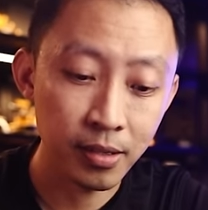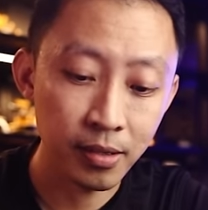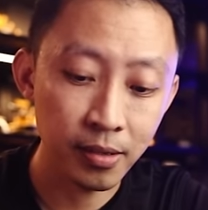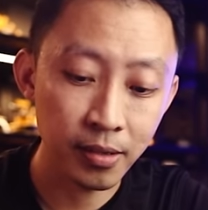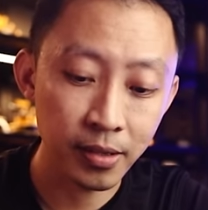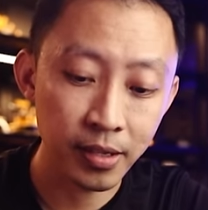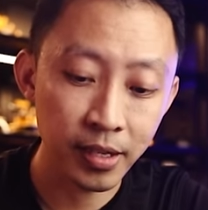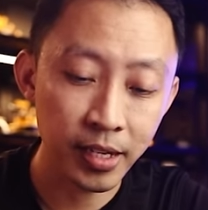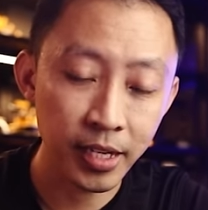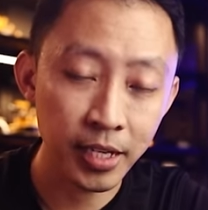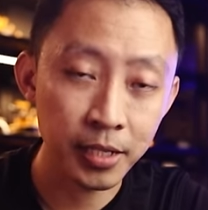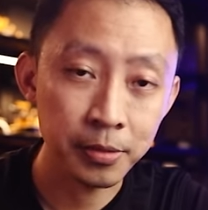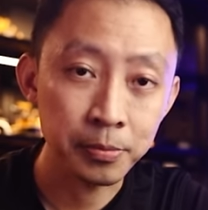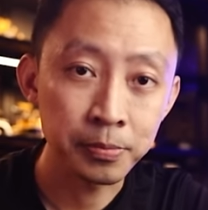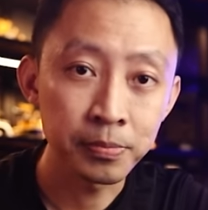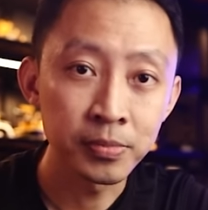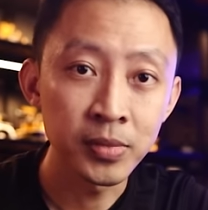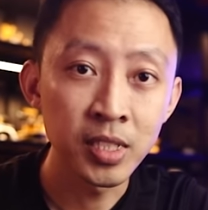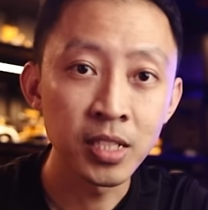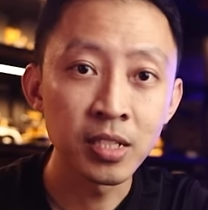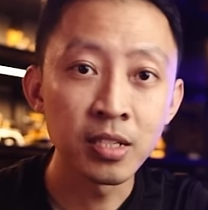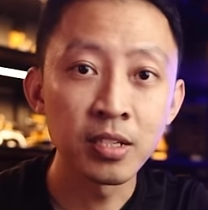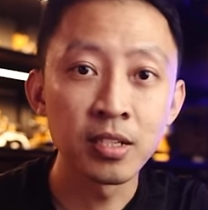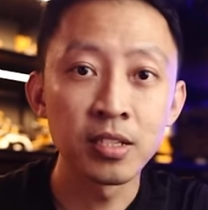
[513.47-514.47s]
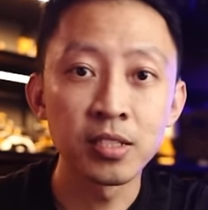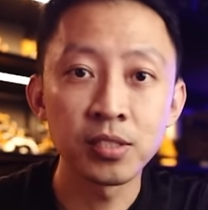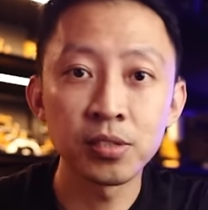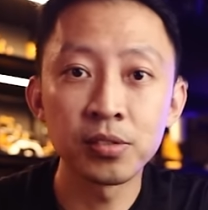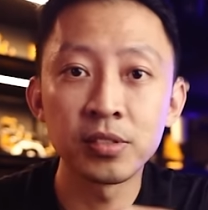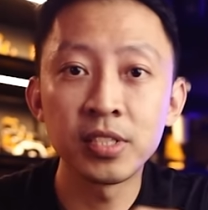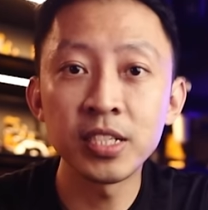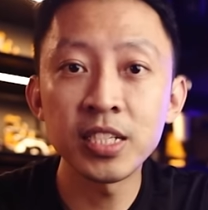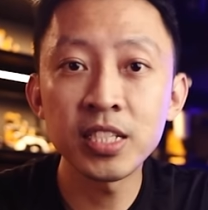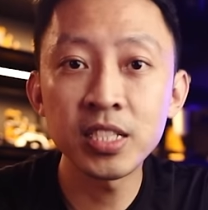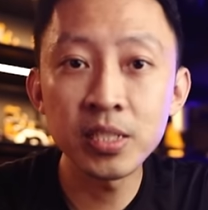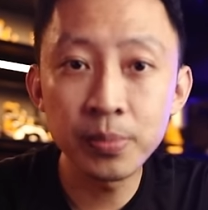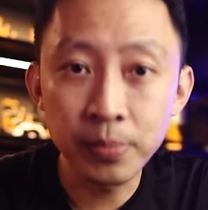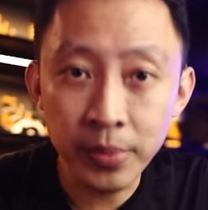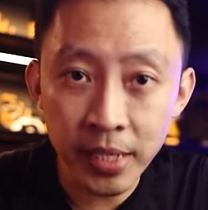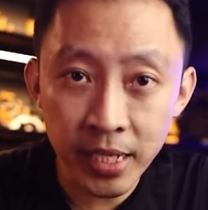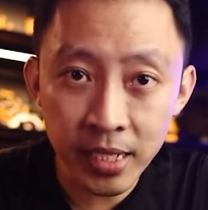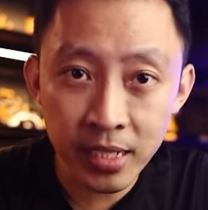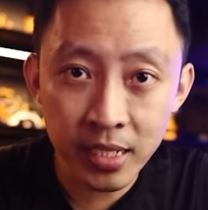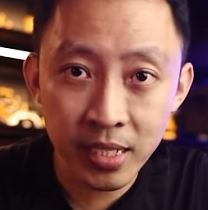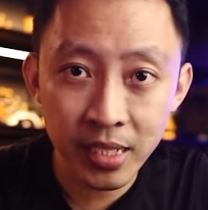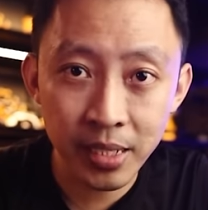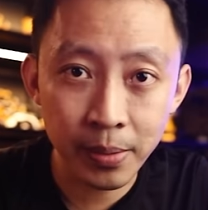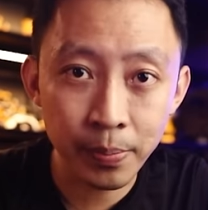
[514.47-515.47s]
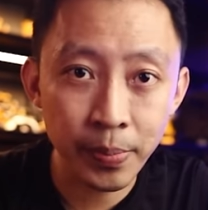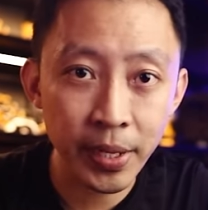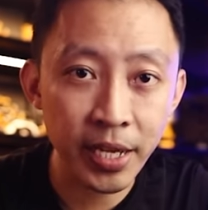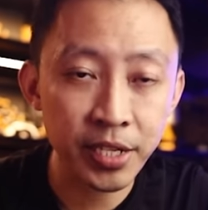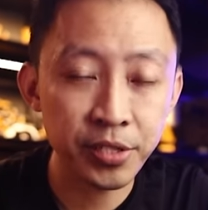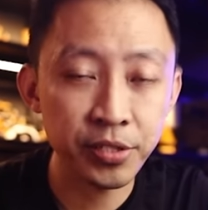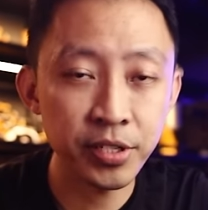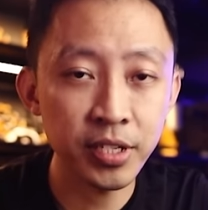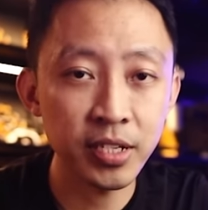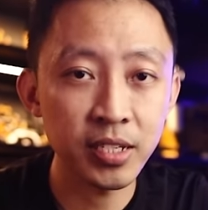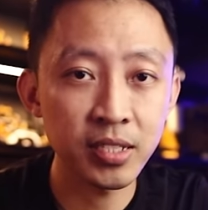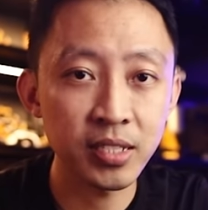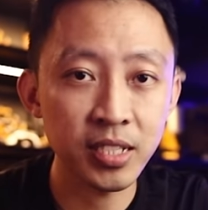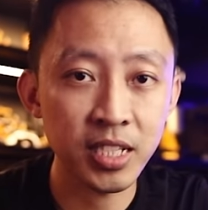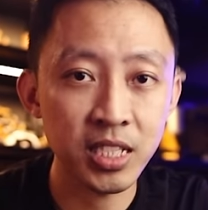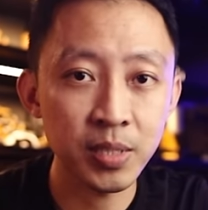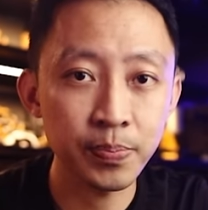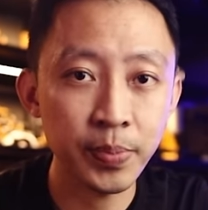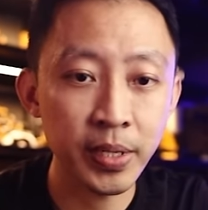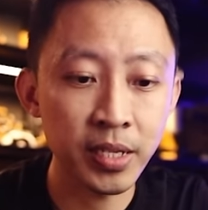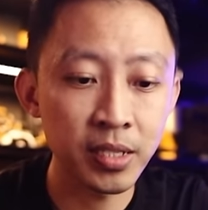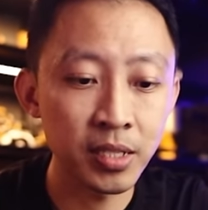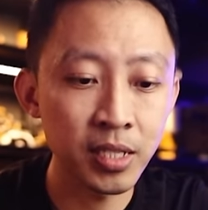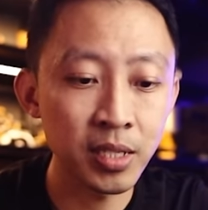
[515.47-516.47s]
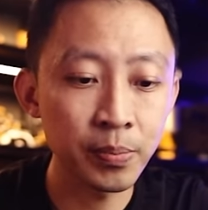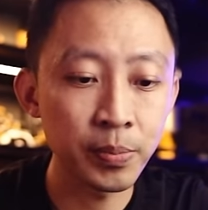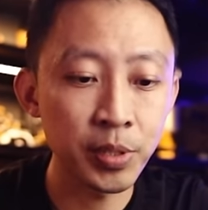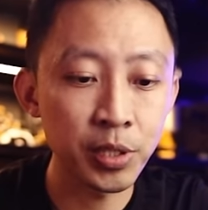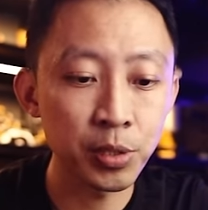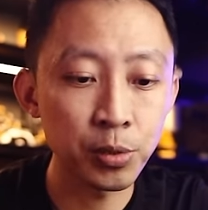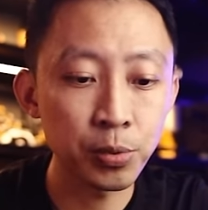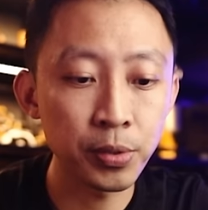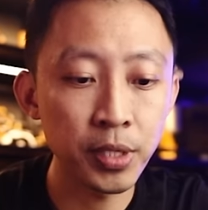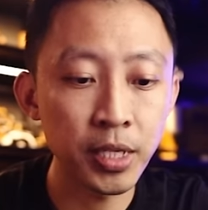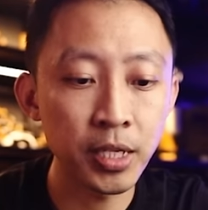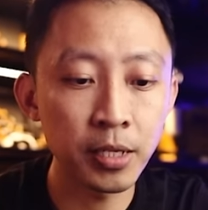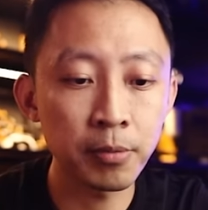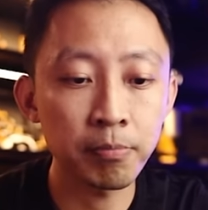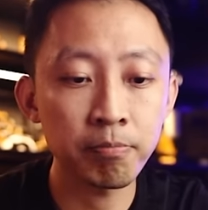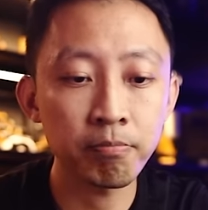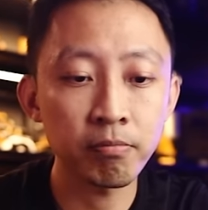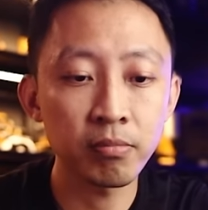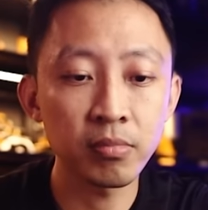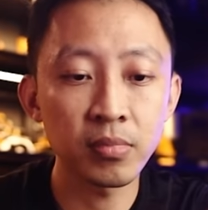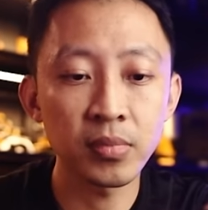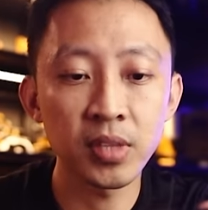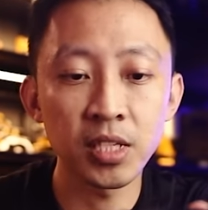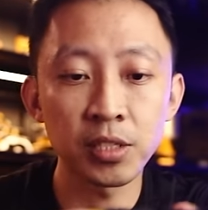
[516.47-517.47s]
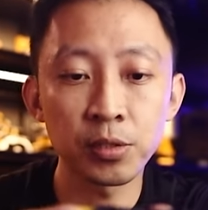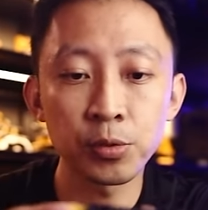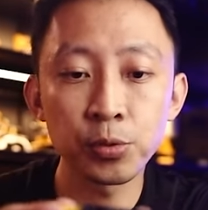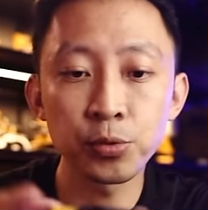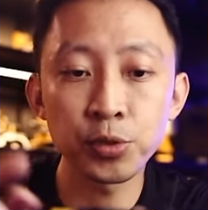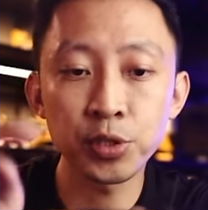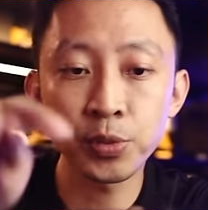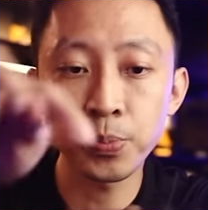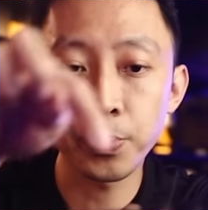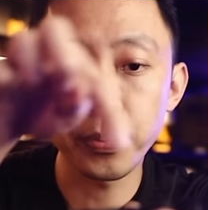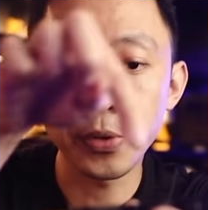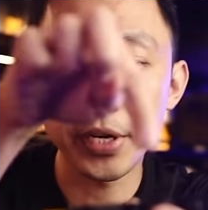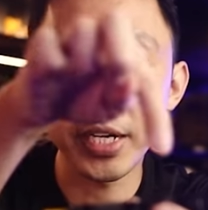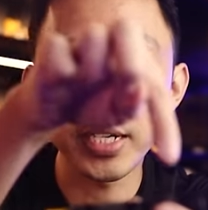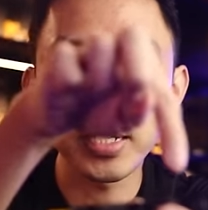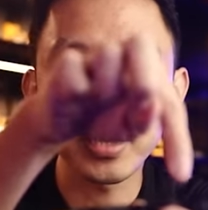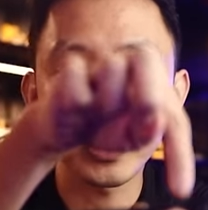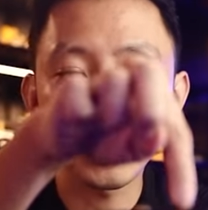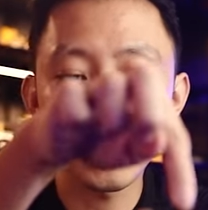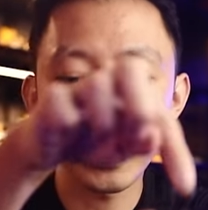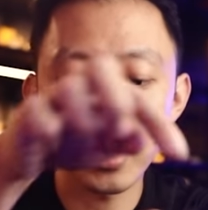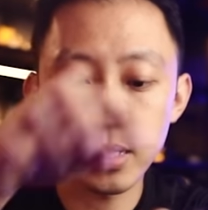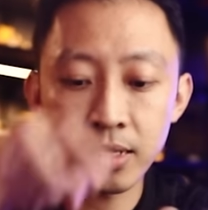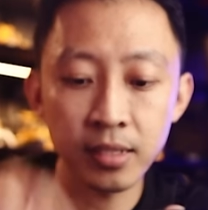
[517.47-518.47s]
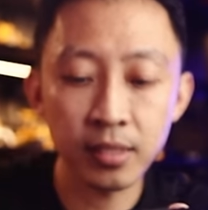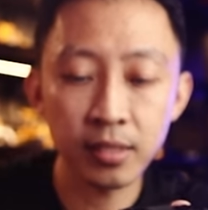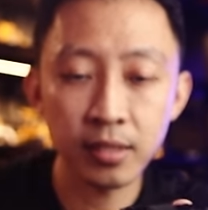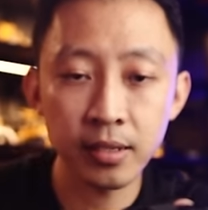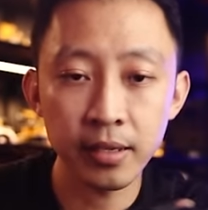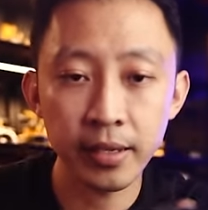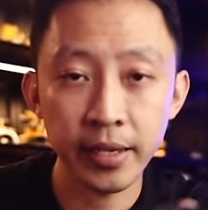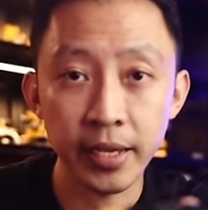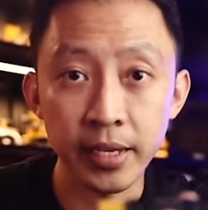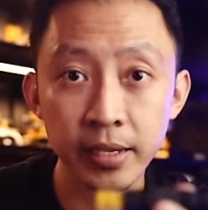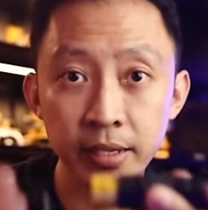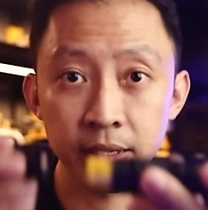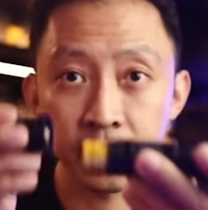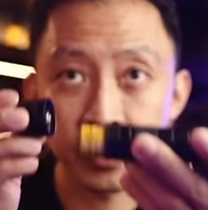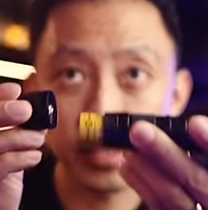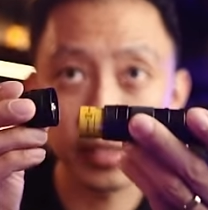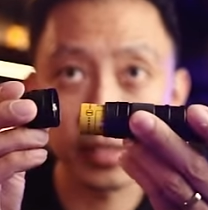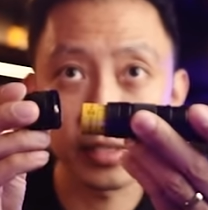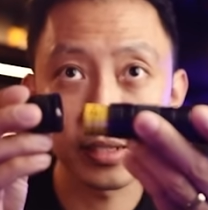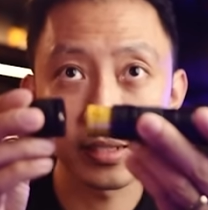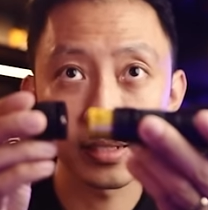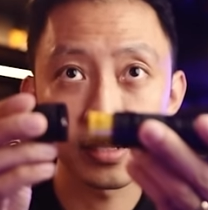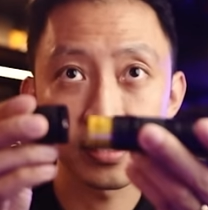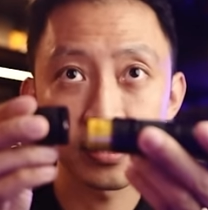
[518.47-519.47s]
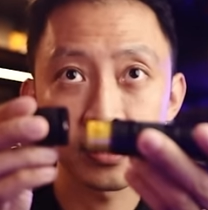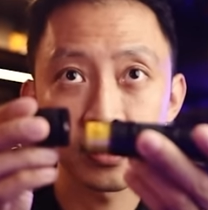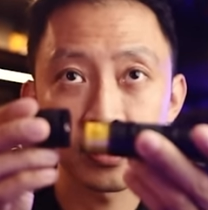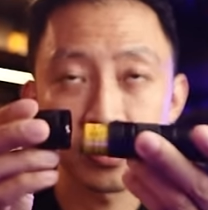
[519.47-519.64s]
Look at that. So this means the battery is suspended between the two springs here and here.